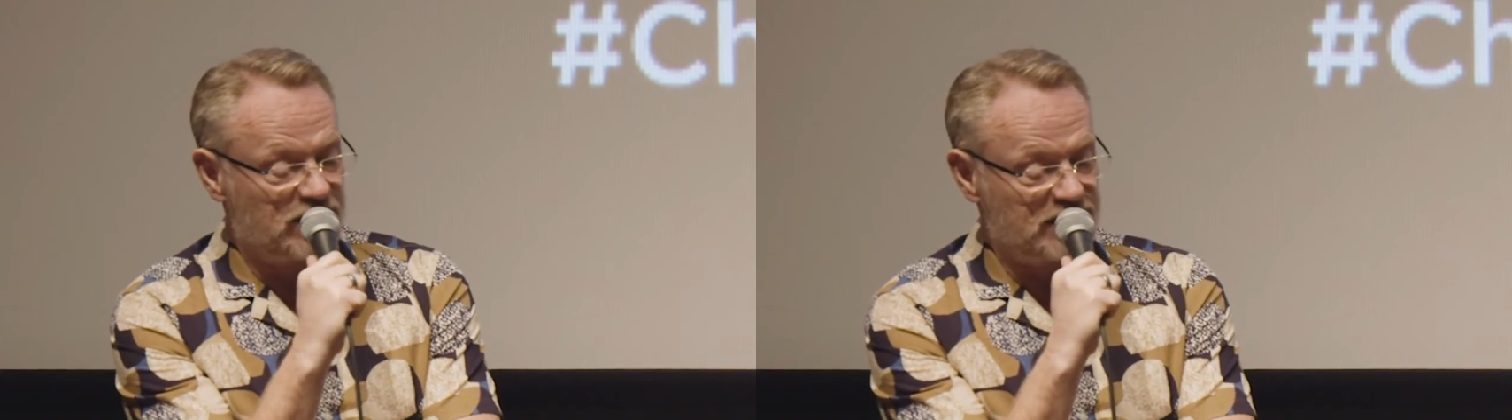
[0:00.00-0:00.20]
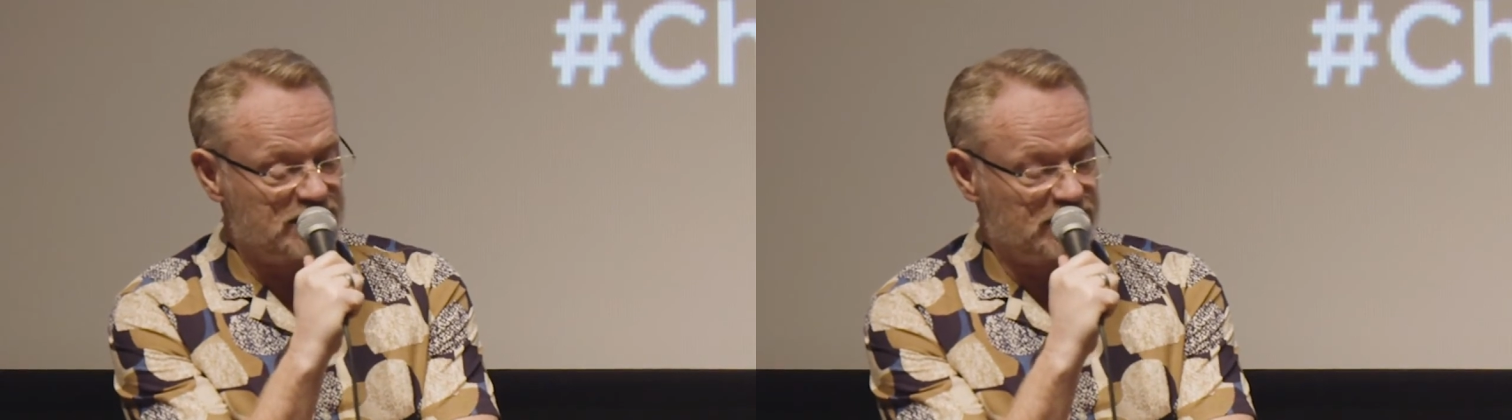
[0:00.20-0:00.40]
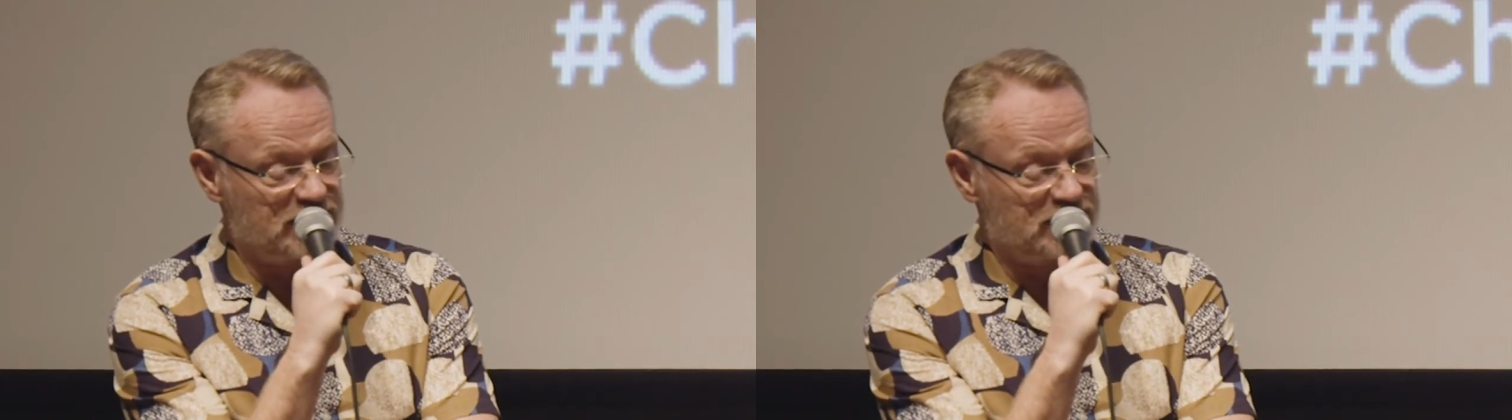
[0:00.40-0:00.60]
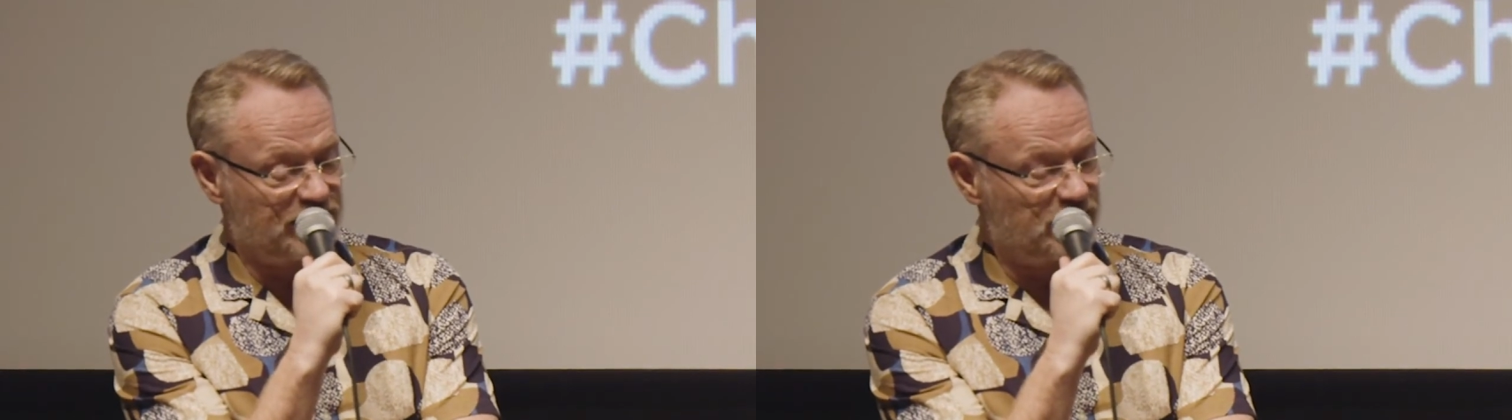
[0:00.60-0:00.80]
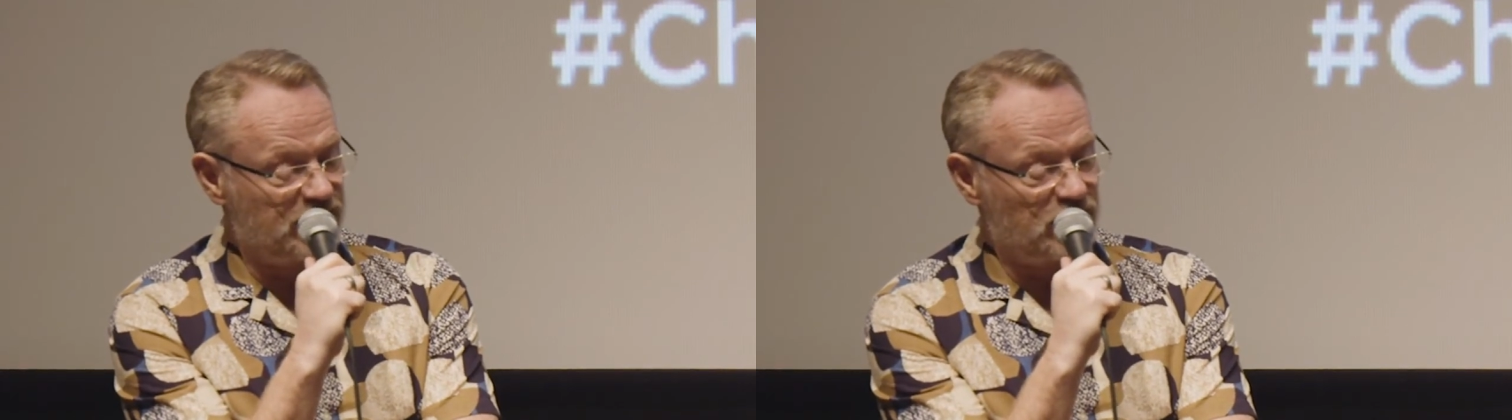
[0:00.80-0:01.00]
theatre and
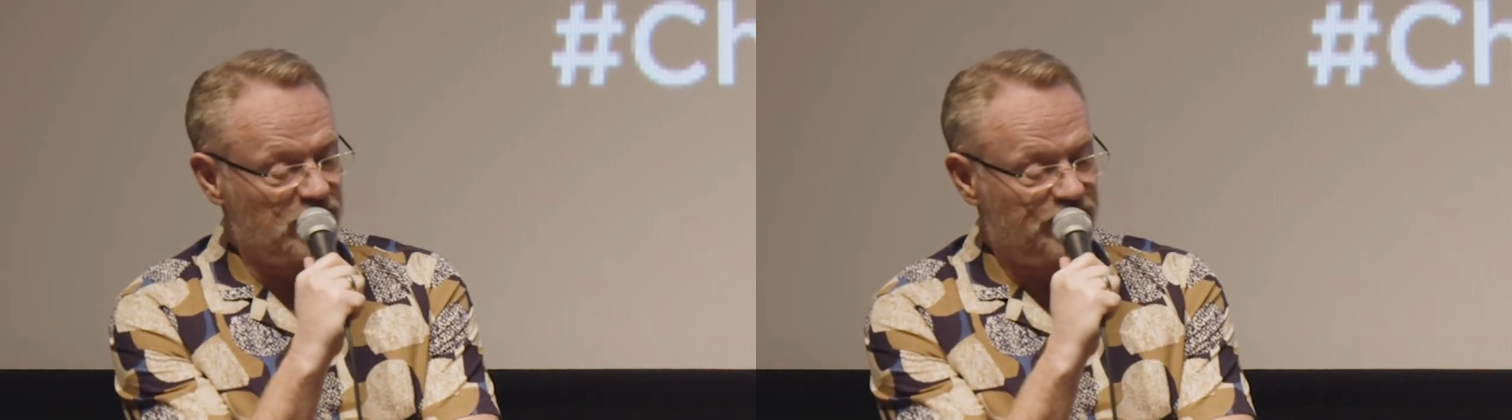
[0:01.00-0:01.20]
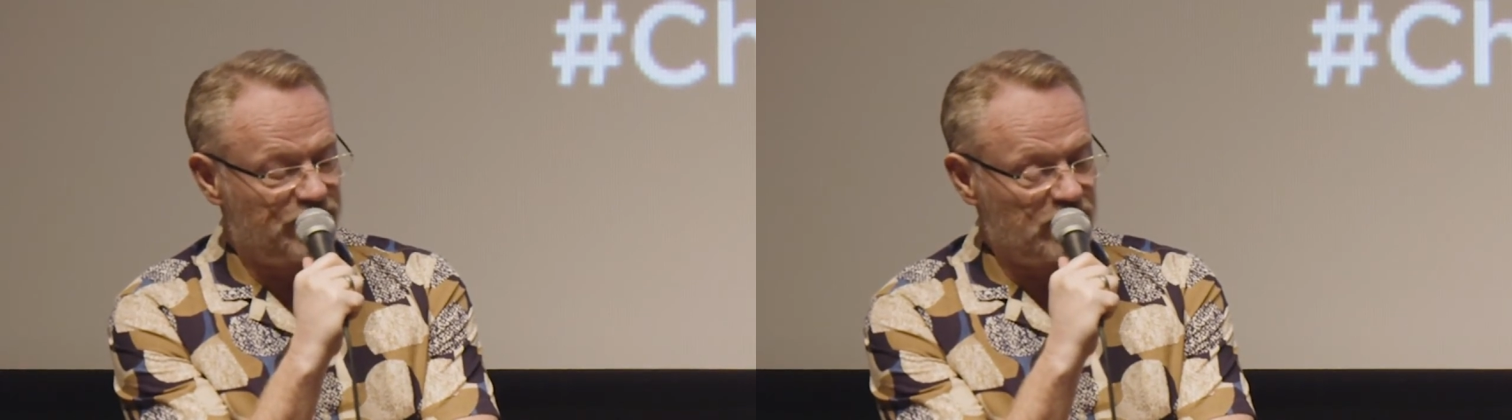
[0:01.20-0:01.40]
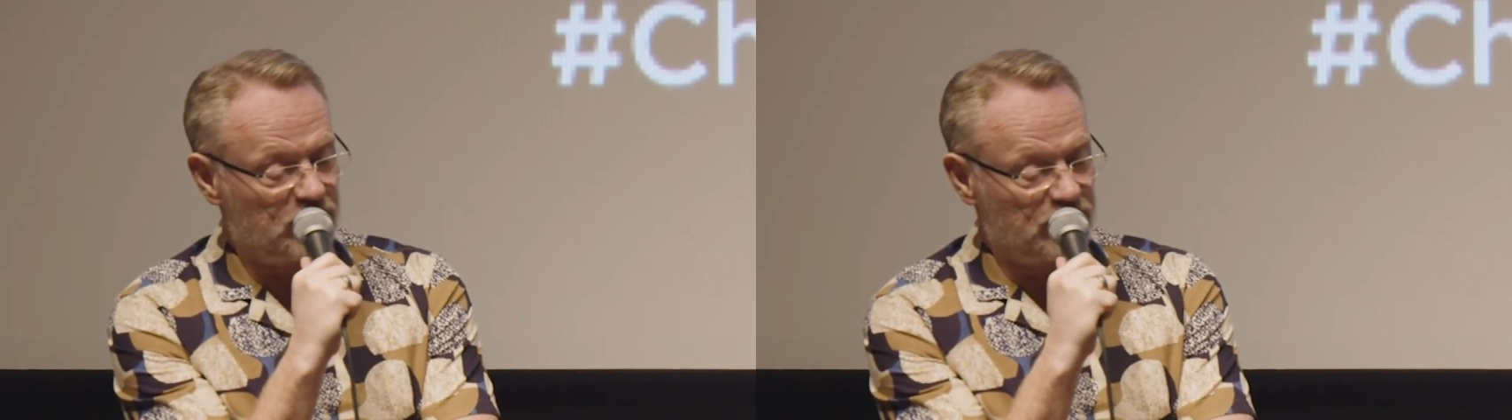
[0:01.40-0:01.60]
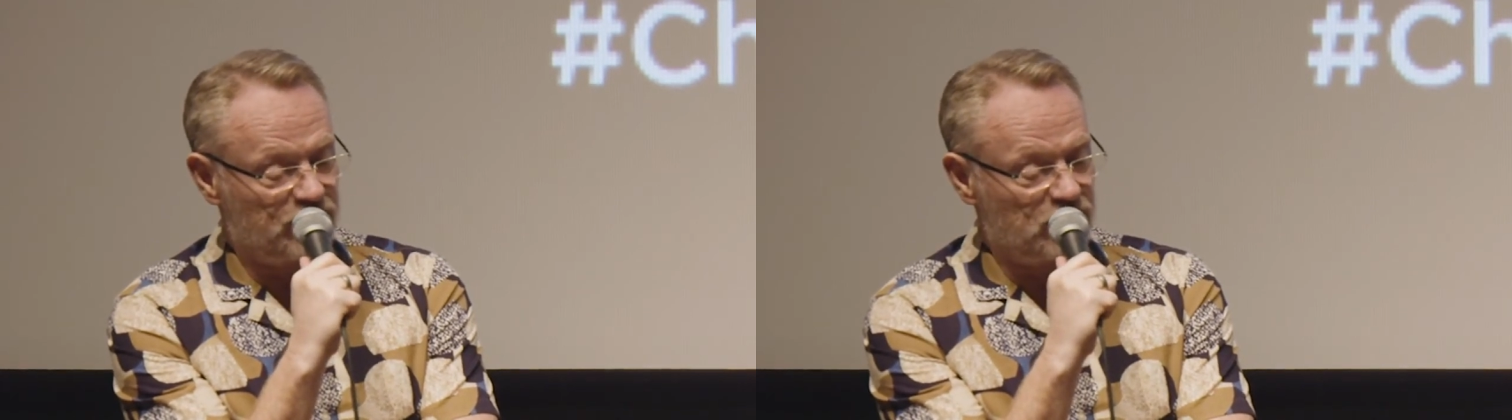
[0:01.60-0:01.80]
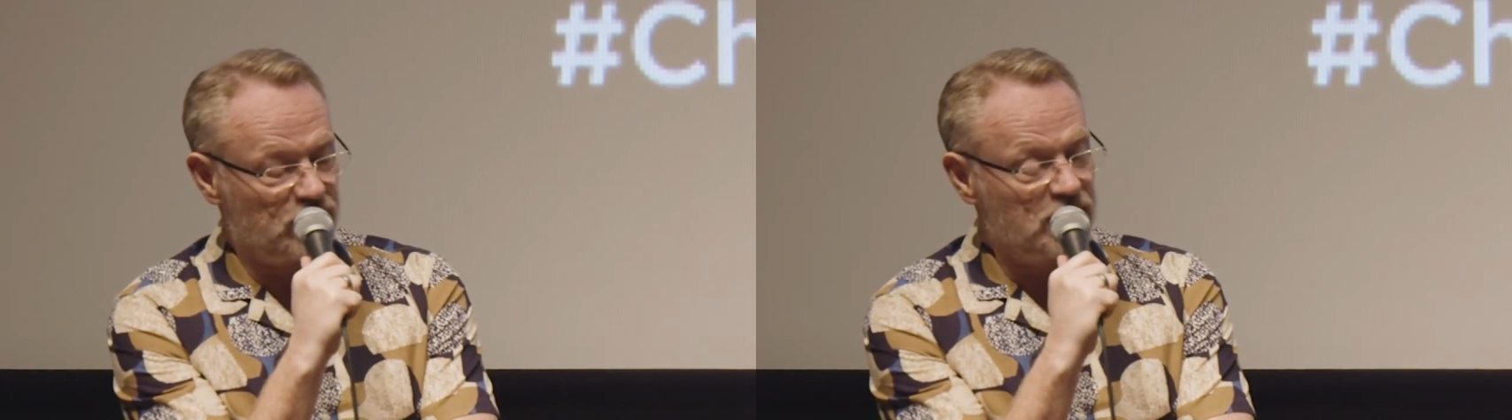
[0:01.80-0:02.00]
stuff, but not a film
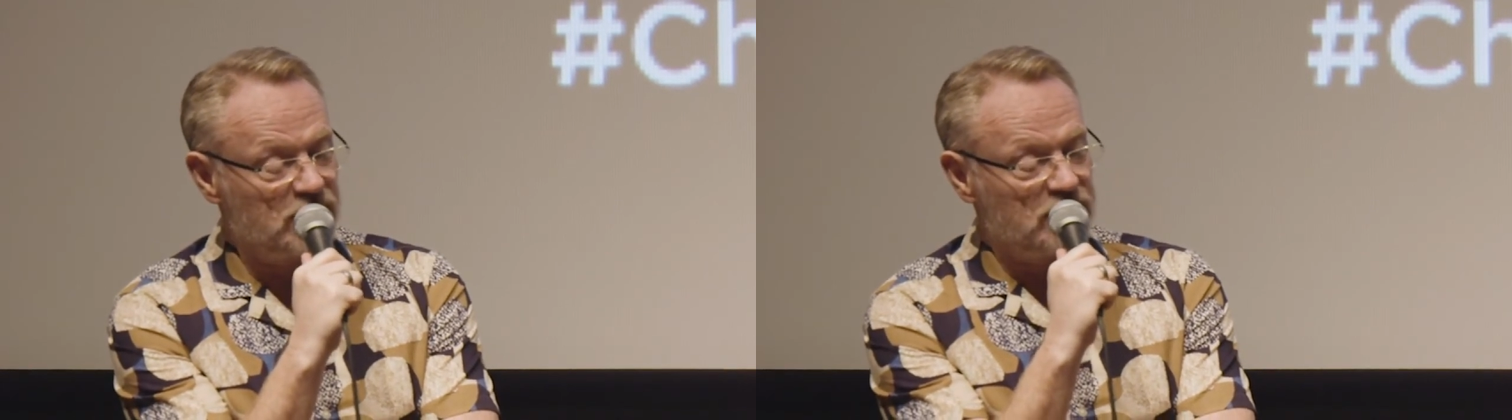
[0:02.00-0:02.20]
before.